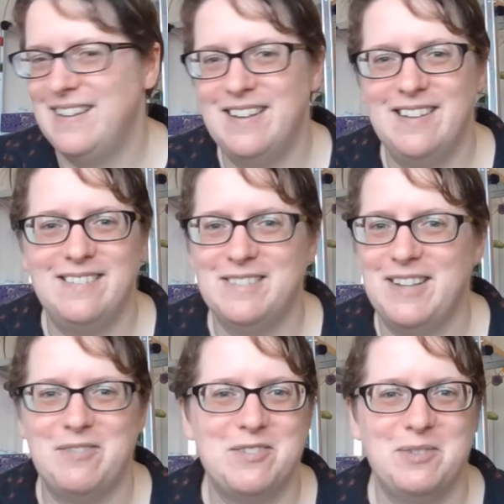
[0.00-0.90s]
I'll
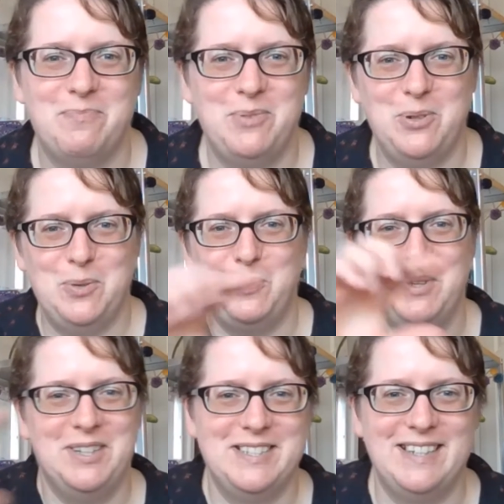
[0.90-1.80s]
have to put the
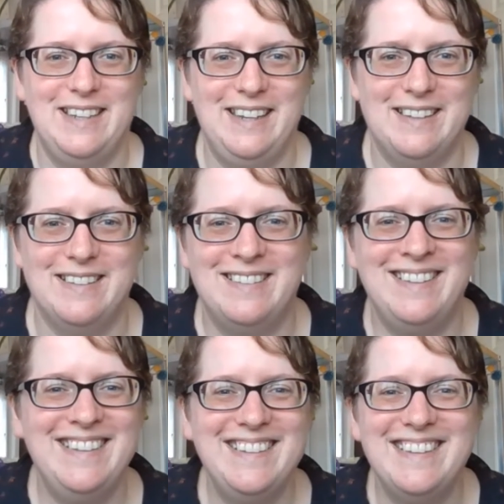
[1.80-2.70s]
word in here.
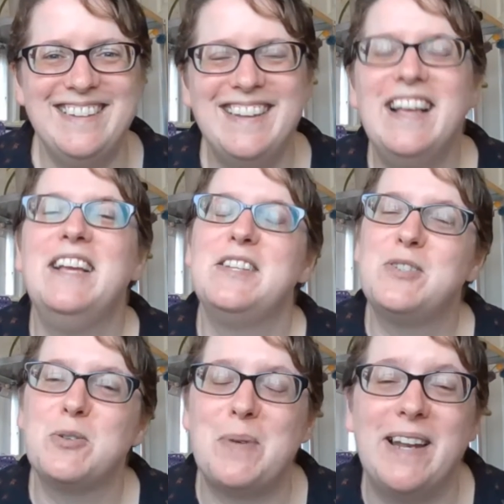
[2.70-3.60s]

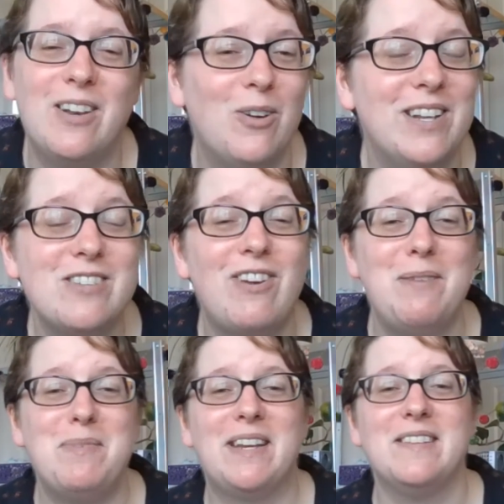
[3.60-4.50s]
She talks about it a lot, and it's
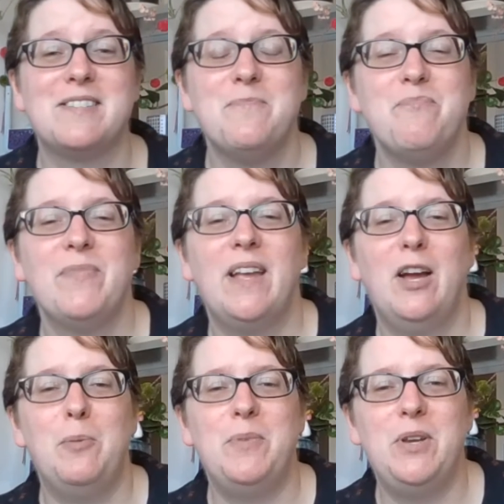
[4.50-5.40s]
great because
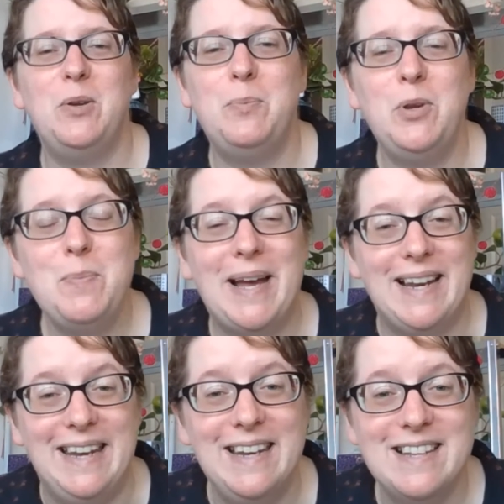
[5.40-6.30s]
you put your
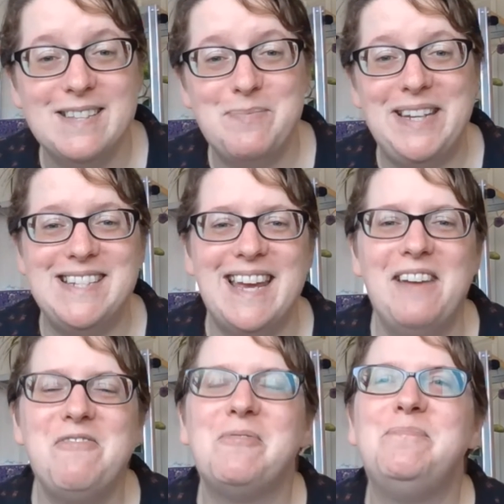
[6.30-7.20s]
pattern in as a
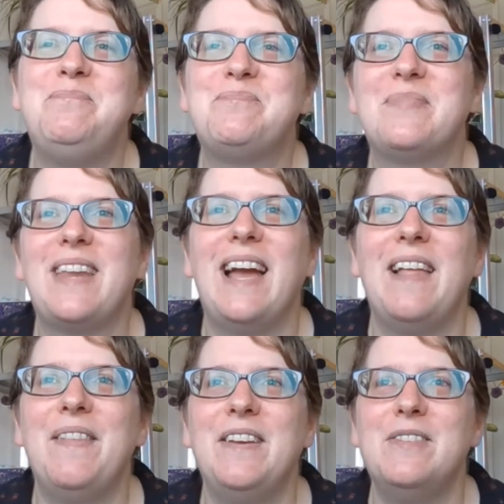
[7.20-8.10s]
PDF,
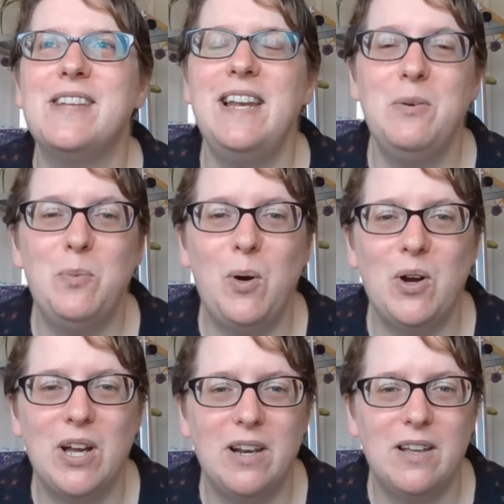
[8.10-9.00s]
and then you tell it
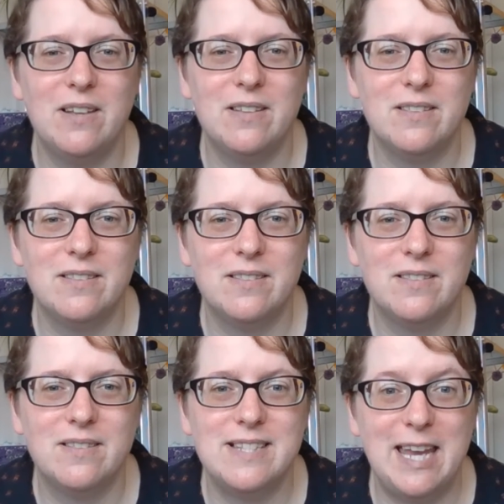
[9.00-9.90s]
what colour
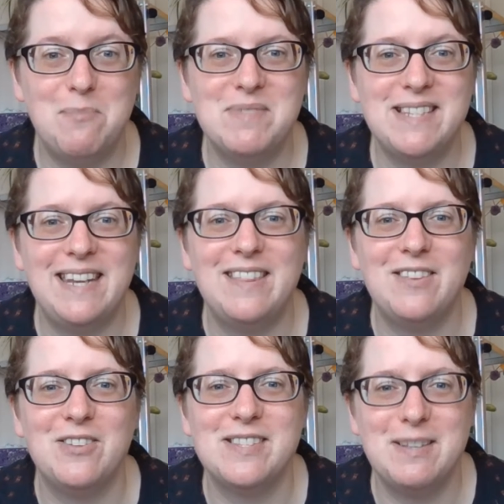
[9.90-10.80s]
DMC
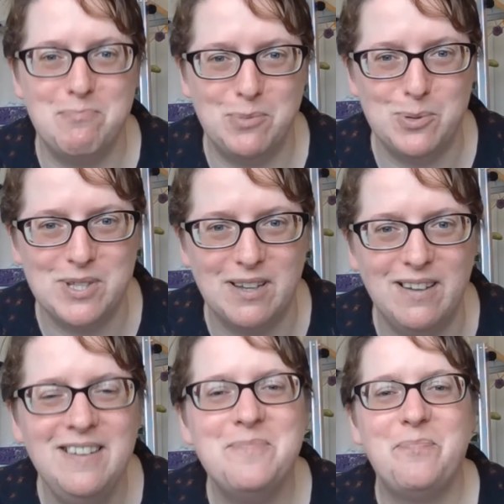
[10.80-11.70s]
the symbols
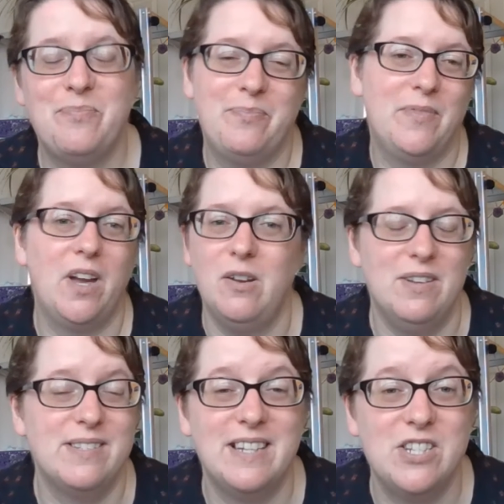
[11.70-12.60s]
are. I
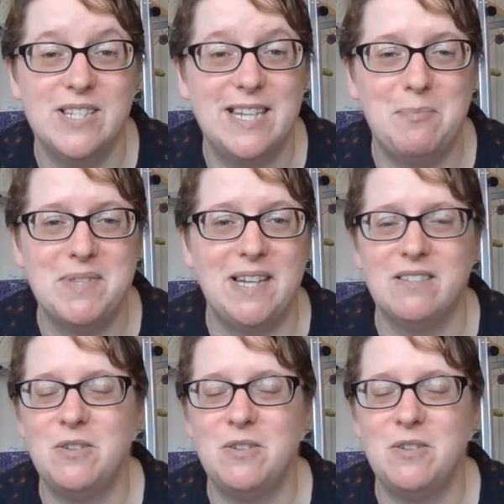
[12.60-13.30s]
only stitch in DMC.